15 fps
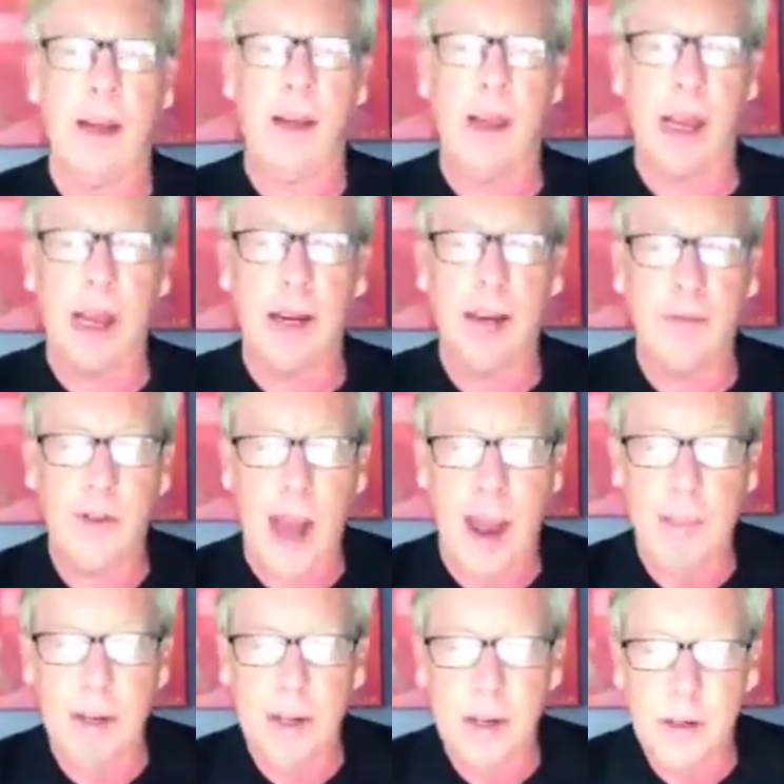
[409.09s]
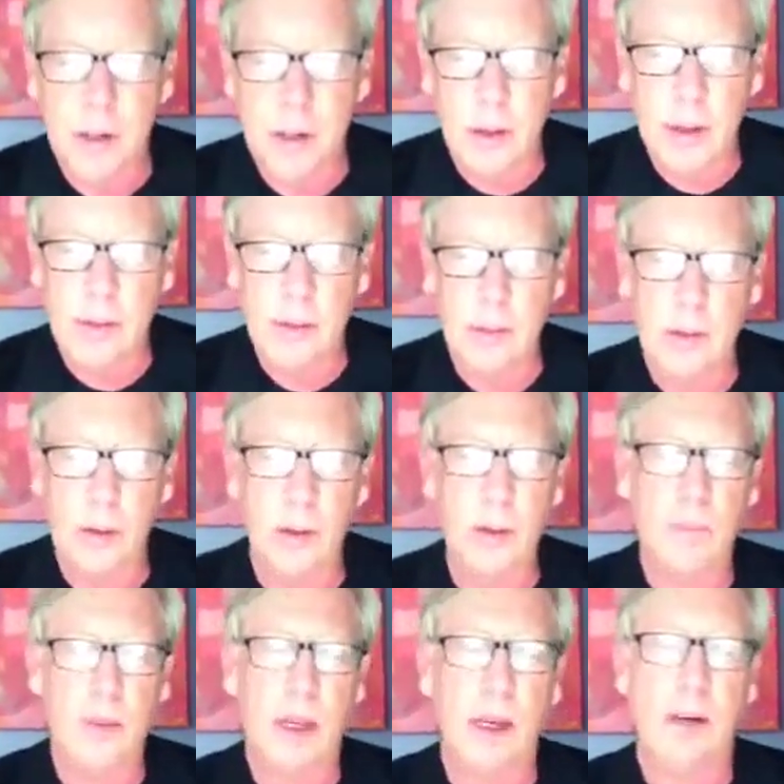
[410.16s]
the end of Japanese colonial
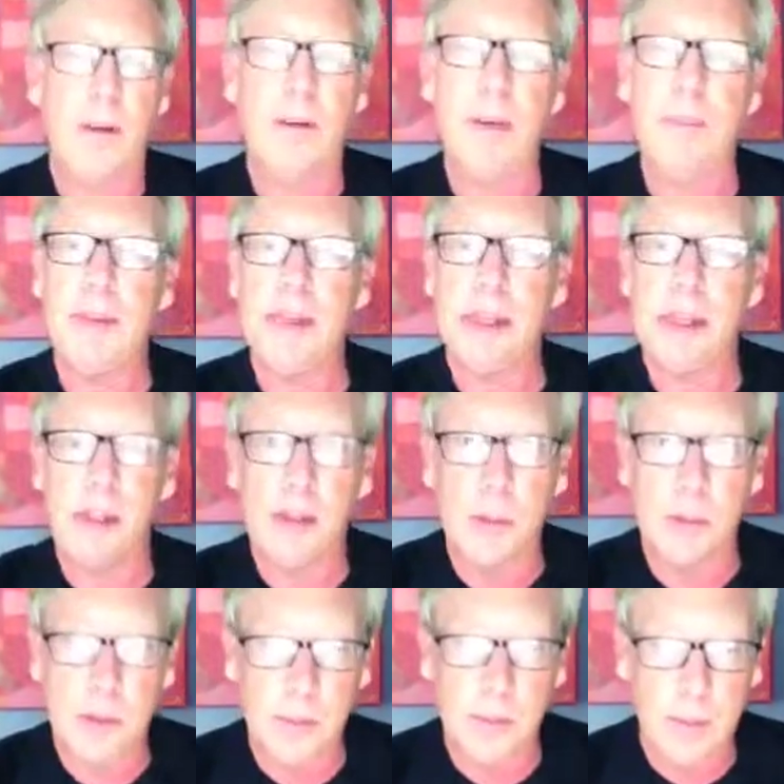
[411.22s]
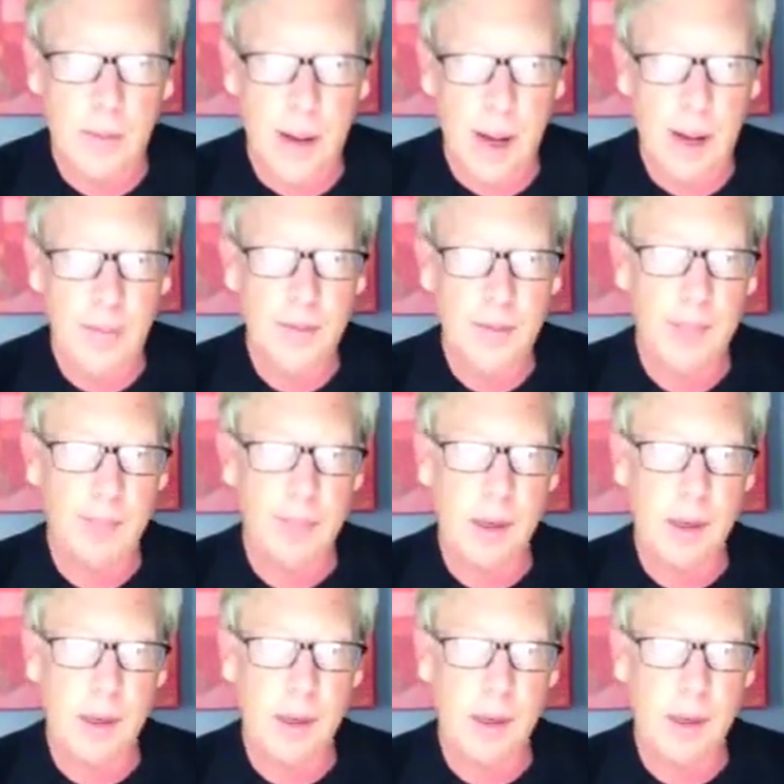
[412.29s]
rule, Korean business groups evolved.